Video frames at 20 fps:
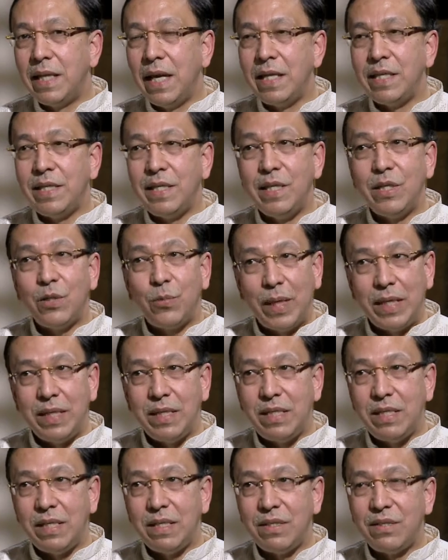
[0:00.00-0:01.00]
1920s
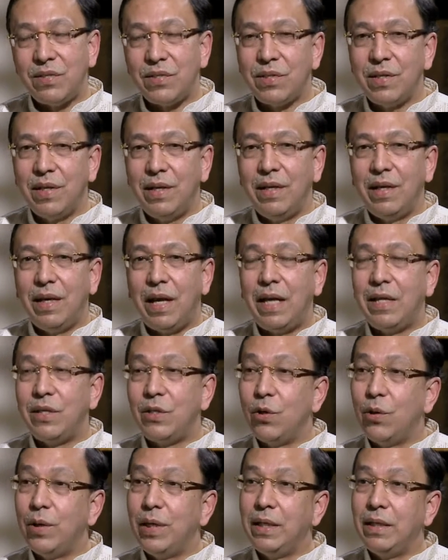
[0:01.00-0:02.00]
mm-hmm. and
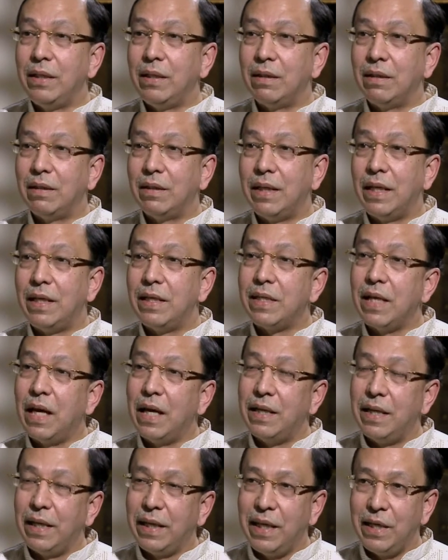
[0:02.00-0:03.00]
during the
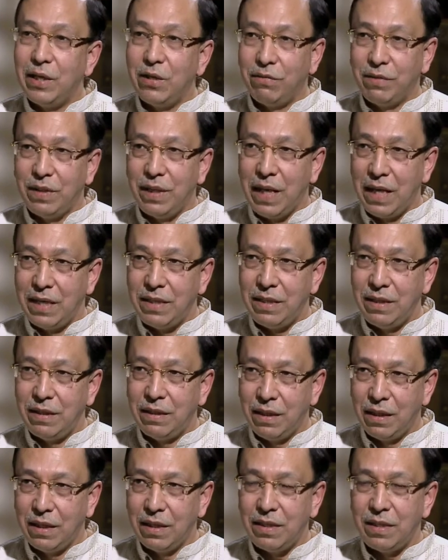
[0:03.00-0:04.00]
entire decade of the
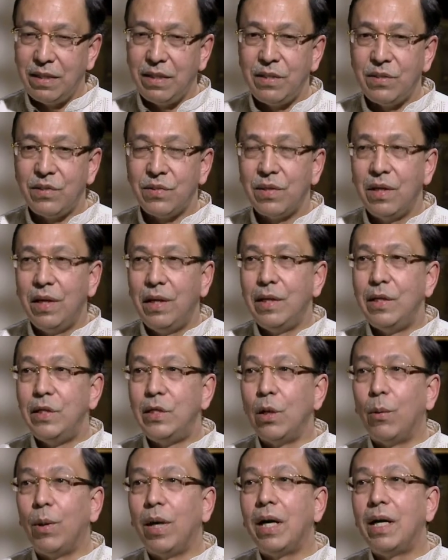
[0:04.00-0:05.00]
1930s,
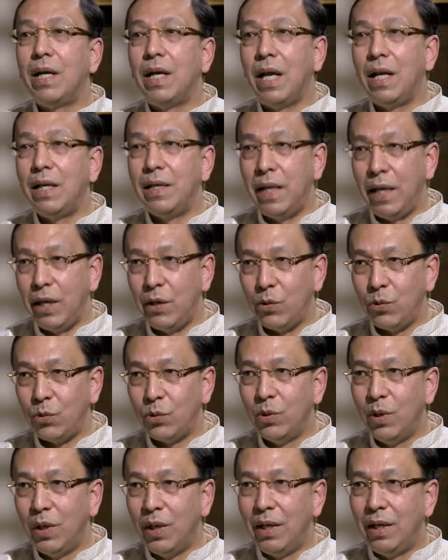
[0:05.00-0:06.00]
Jawaharlal Nehru
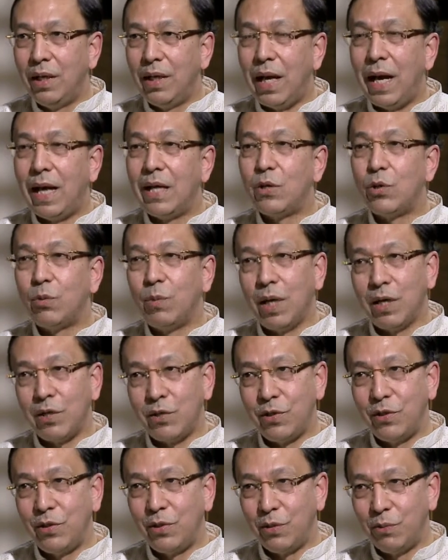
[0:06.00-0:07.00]
mm-hmm. and
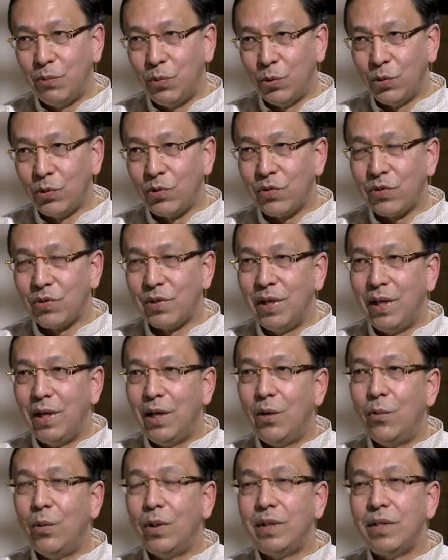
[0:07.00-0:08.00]
Subhash Chandra Bose
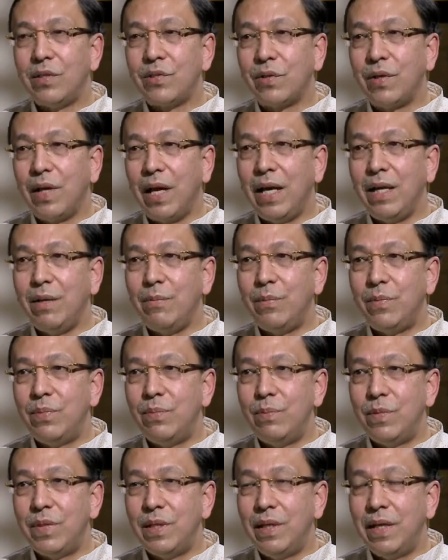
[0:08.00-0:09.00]
were
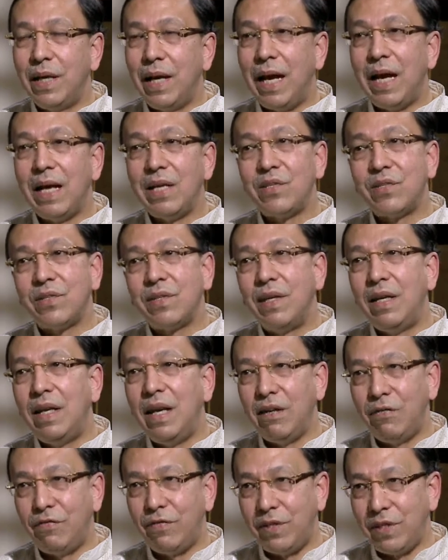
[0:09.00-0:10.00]
described as
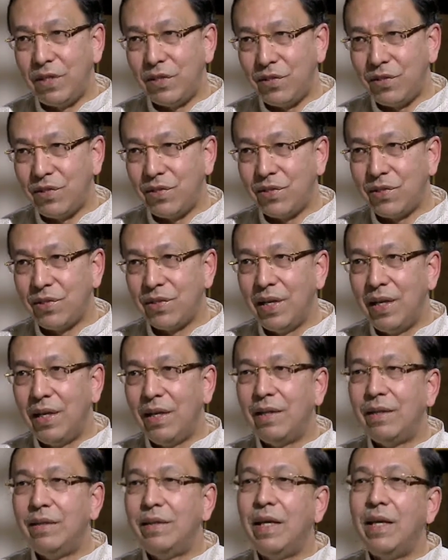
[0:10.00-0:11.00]
leftists.
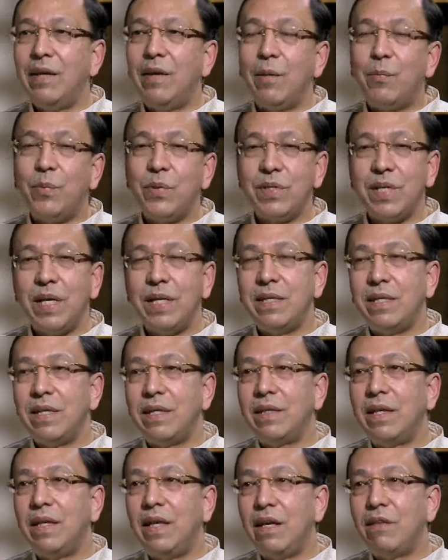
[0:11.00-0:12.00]
Mm-hmm. They
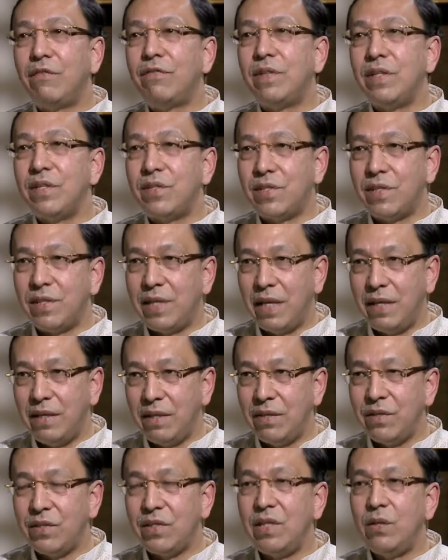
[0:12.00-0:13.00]
represented the leftist
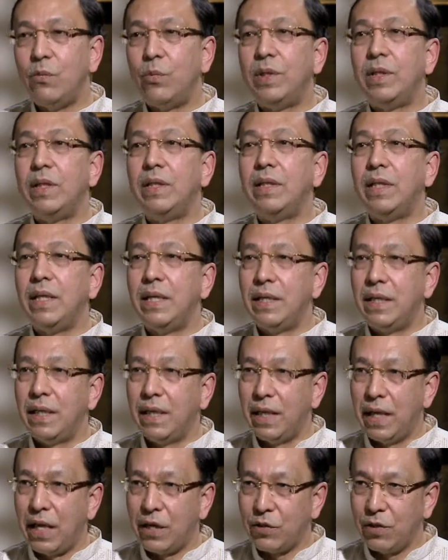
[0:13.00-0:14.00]
tendency within the
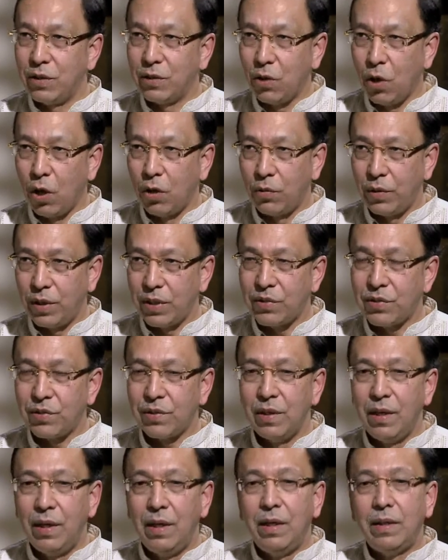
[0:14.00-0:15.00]
Indian National Congress.
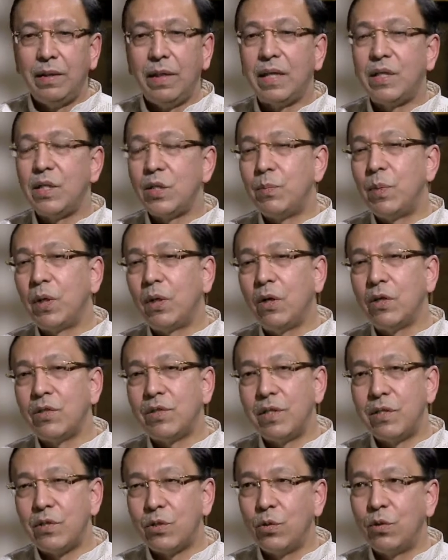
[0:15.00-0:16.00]
That is because
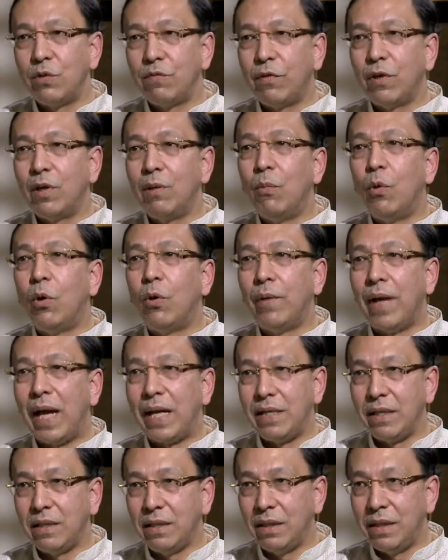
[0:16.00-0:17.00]
they stood for a more
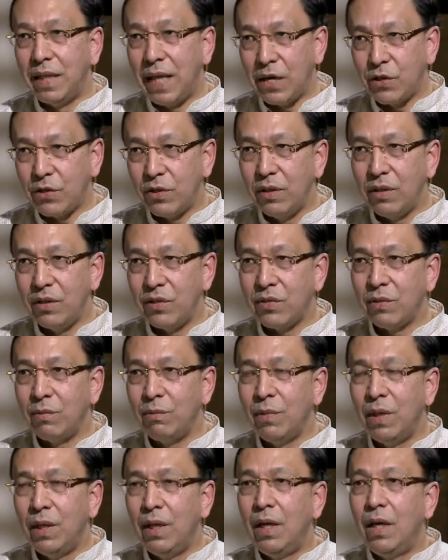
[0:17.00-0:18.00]
radical
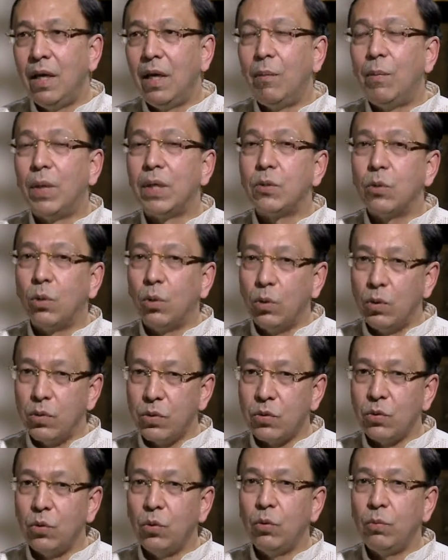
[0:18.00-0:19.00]
nationalism, but
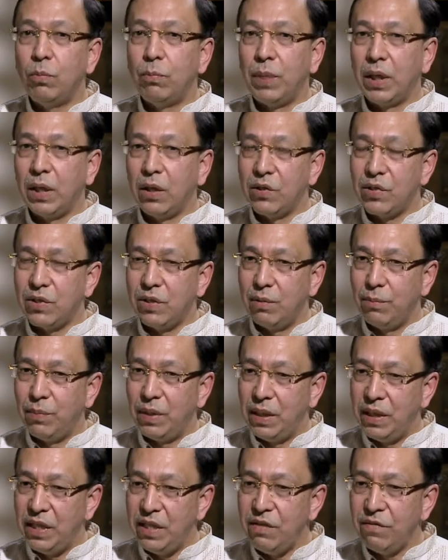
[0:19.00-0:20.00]
also because they
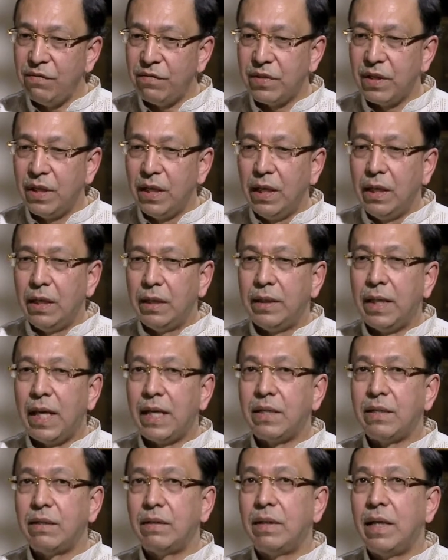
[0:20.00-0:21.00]
believed
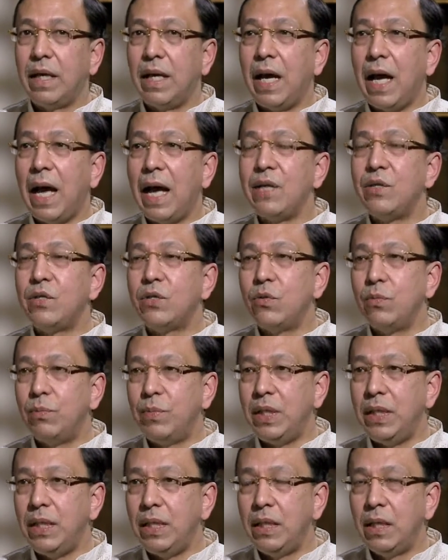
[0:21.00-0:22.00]
that there has to
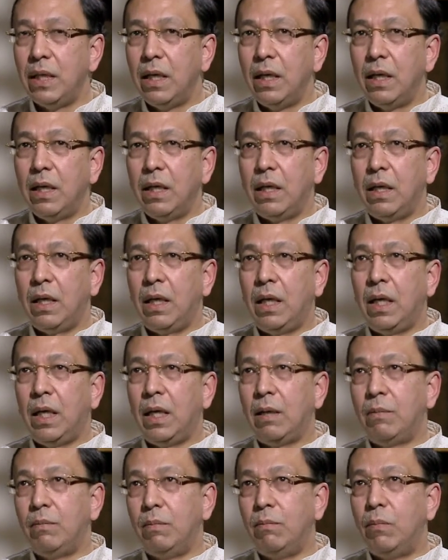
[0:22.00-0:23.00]
be
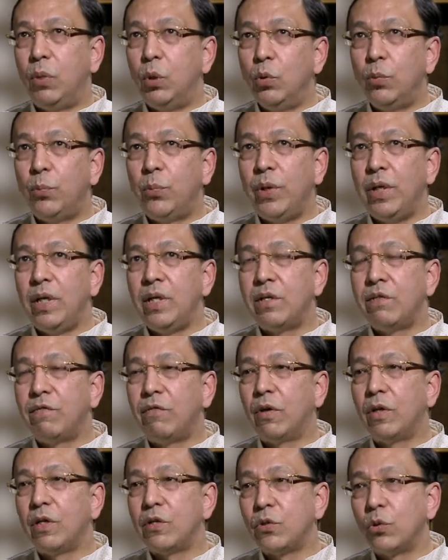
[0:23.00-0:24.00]
a blueprint
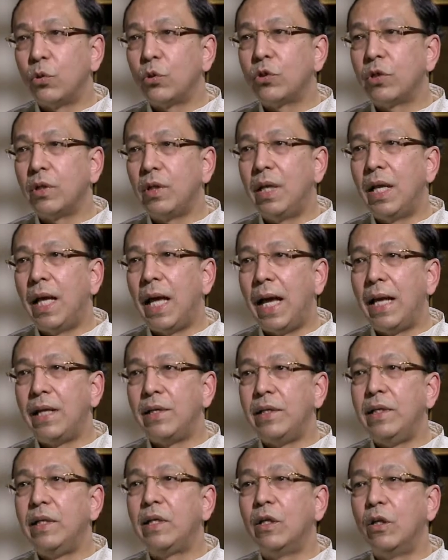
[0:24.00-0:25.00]
for a social
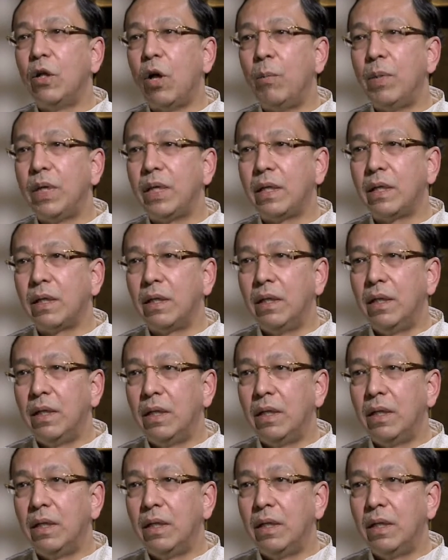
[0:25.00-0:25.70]
and economic